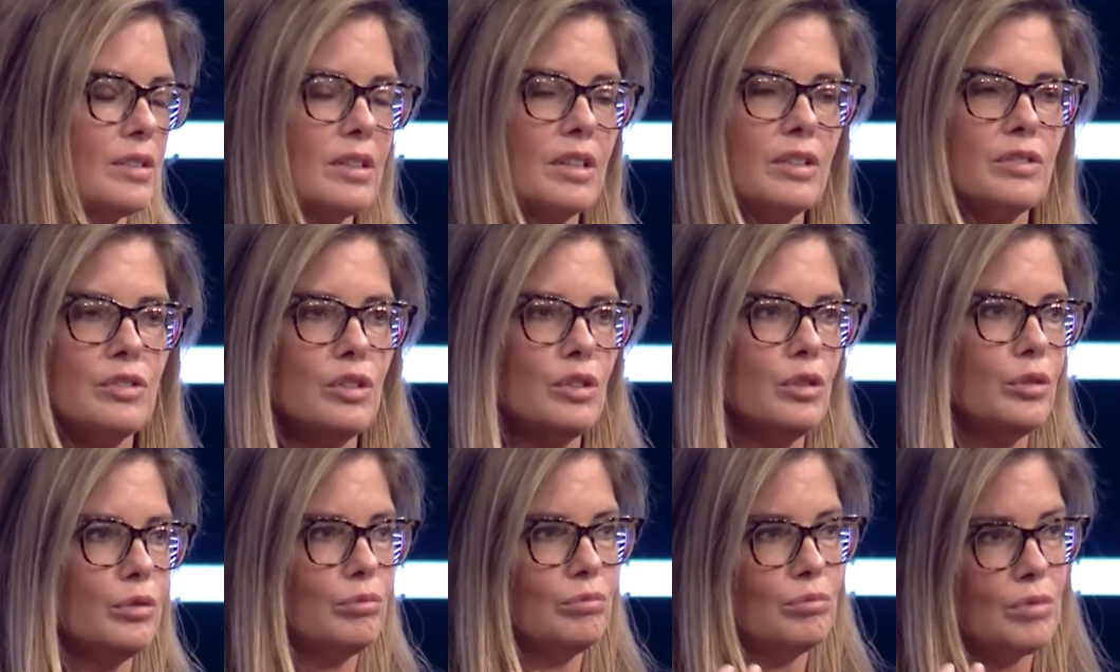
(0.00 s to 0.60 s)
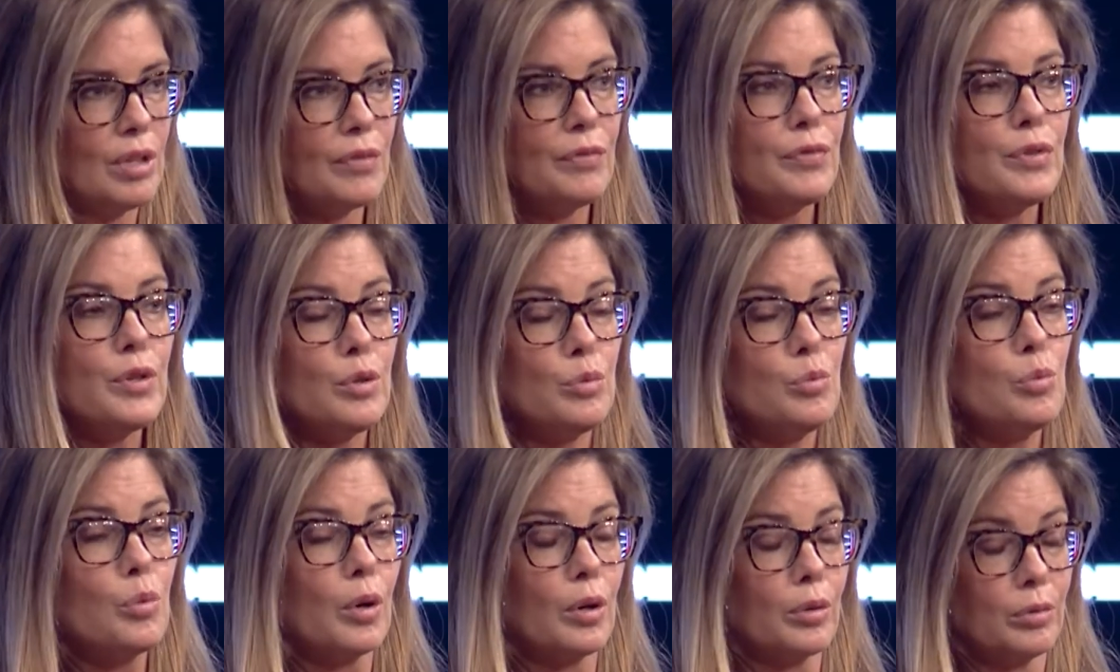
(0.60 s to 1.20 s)
Because if
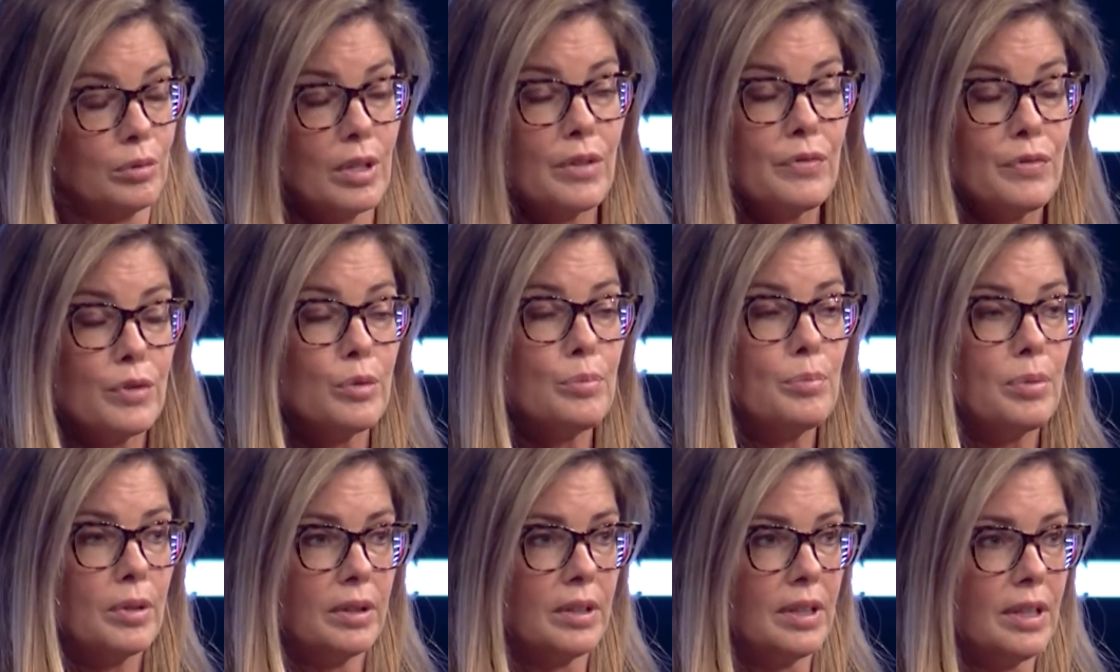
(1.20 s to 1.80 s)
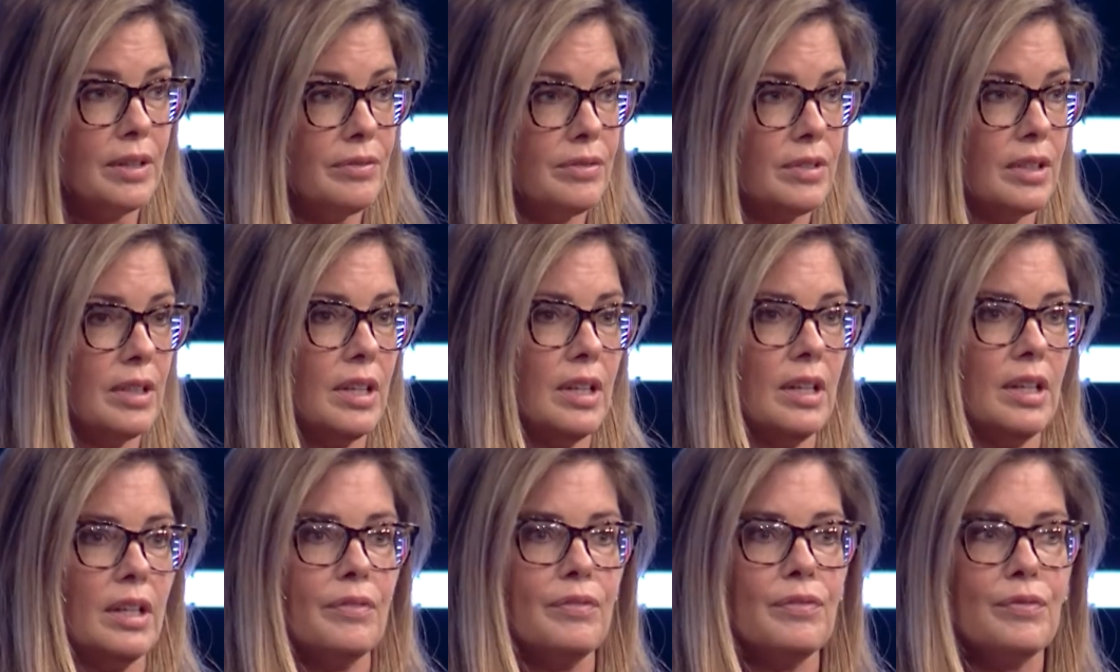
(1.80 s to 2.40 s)
you worked, if you believed in
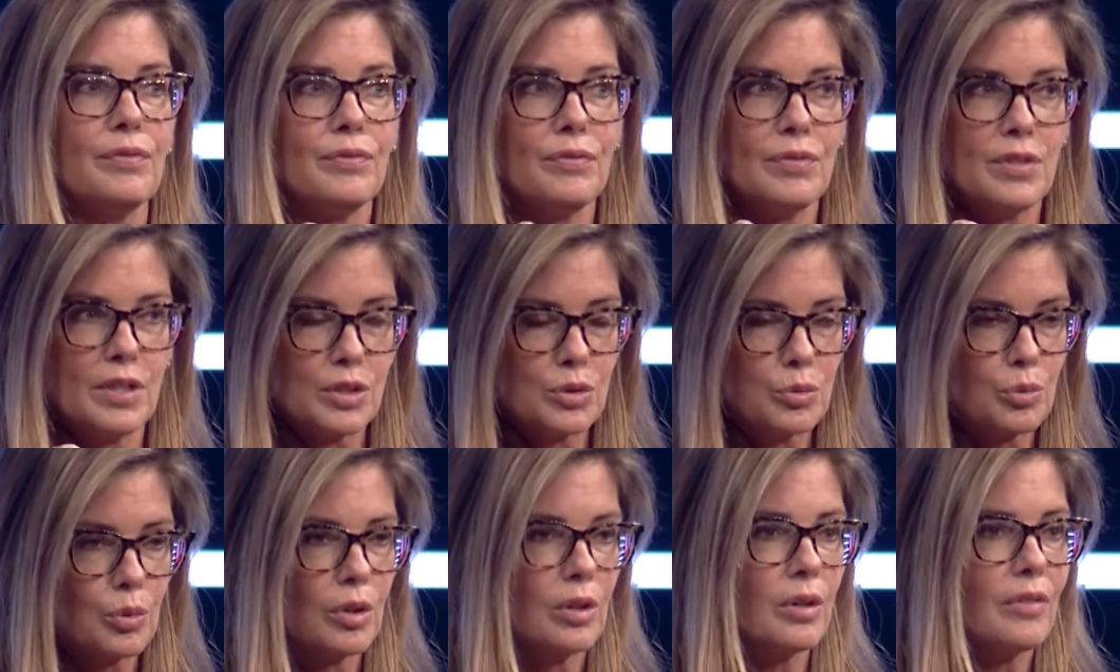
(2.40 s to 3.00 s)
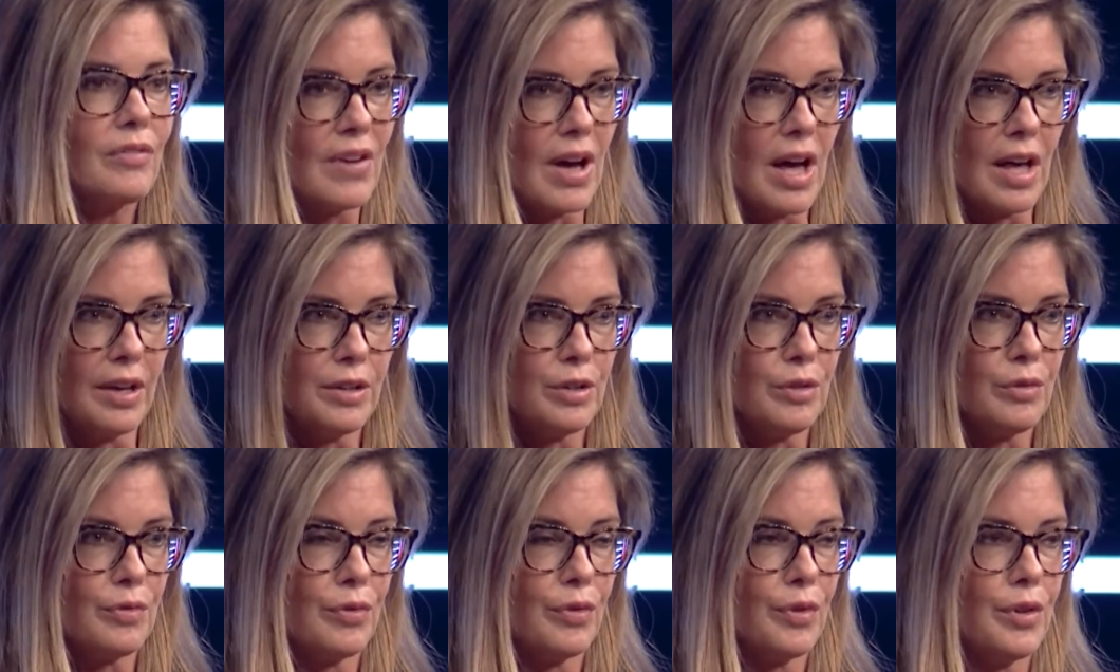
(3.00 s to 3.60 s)
it, if this were a
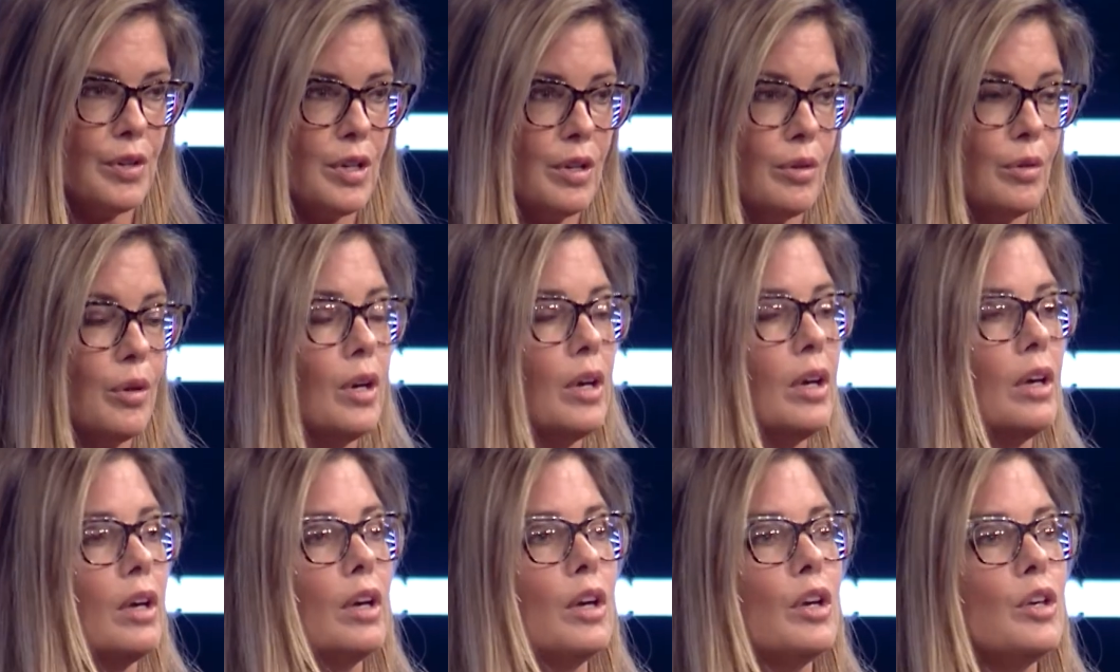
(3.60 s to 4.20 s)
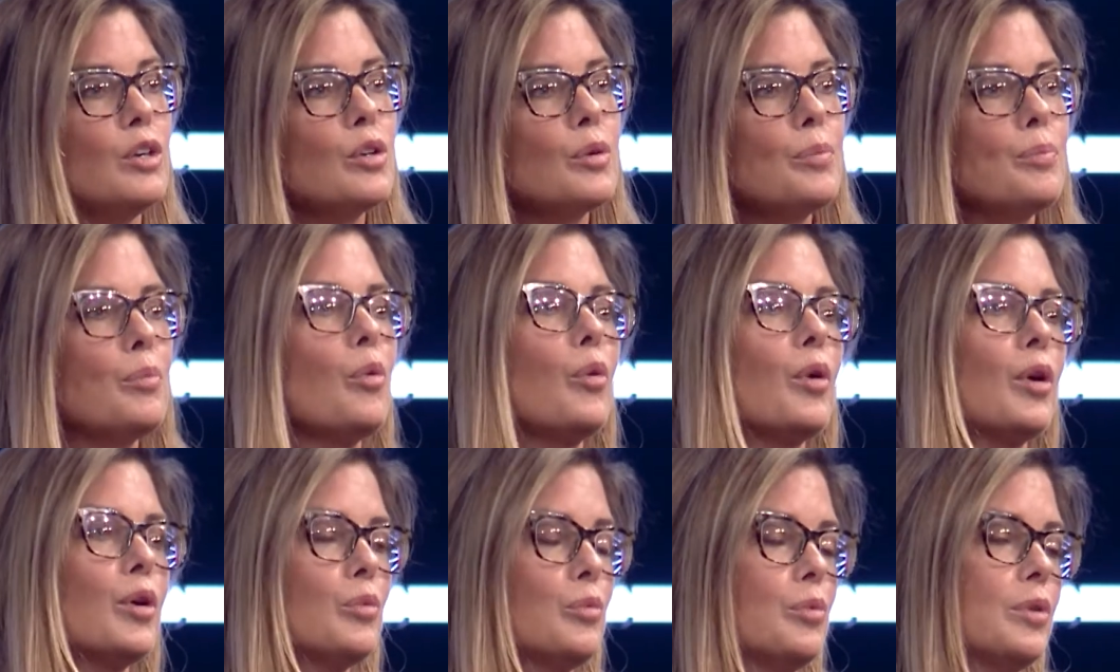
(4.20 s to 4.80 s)
value for you, your
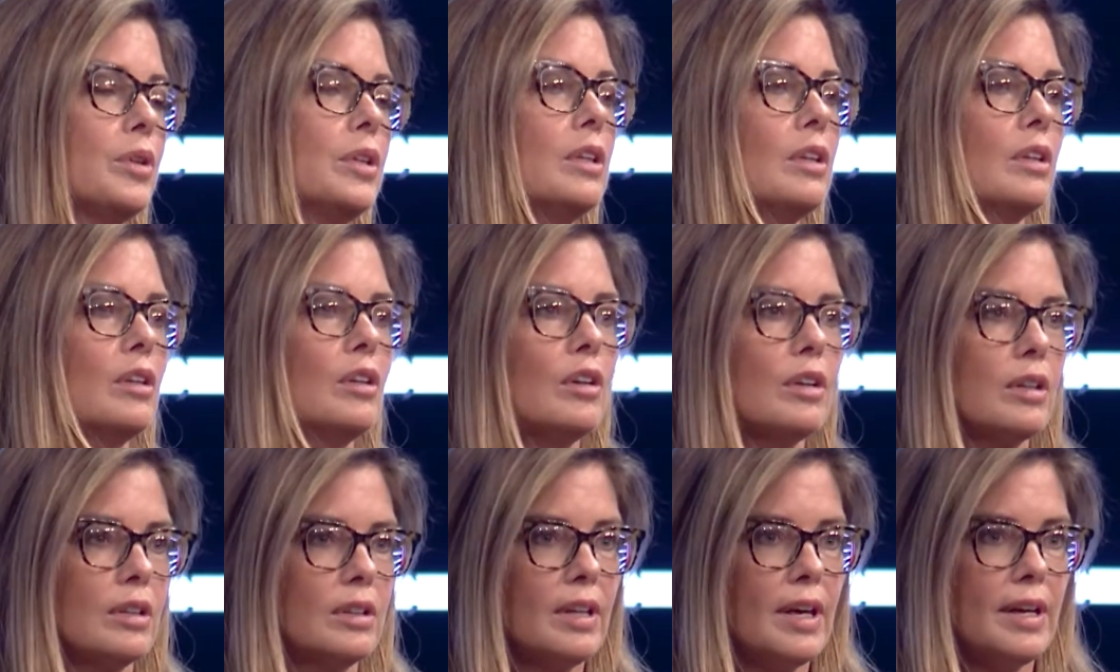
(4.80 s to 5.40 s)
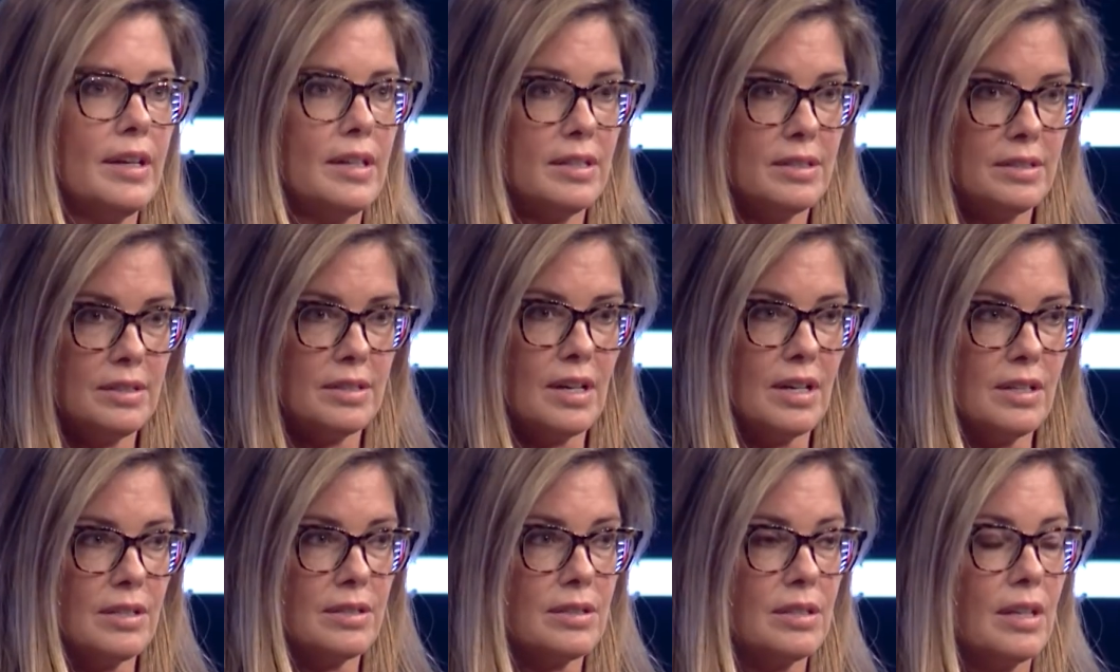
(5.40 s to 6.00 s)
board wouldn't look like it
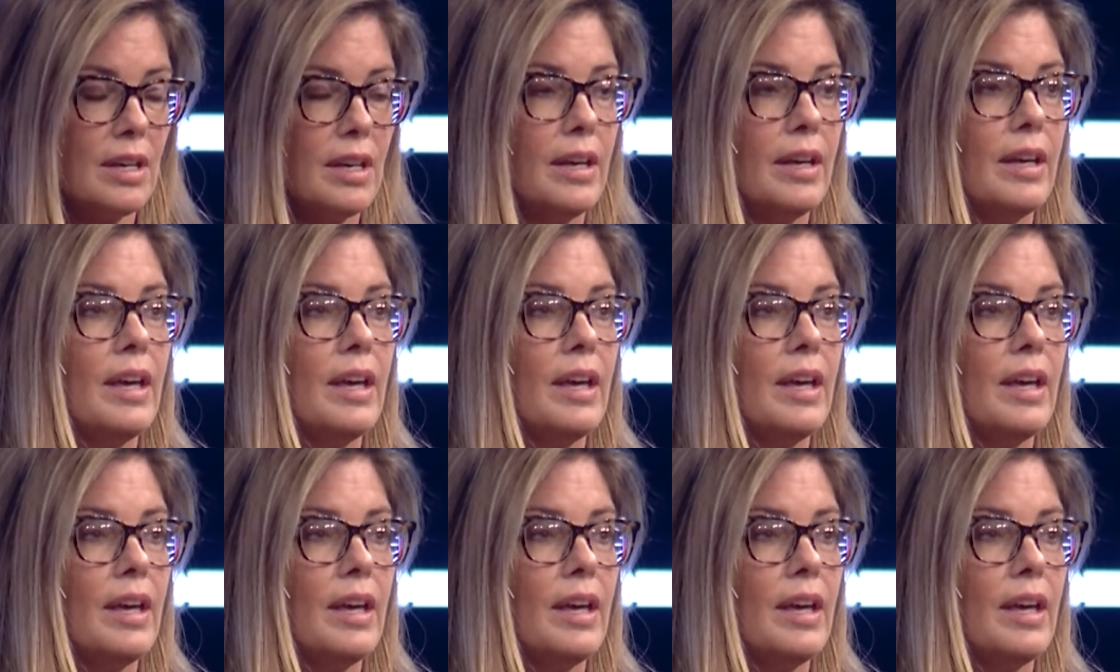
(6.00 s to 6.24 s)
does.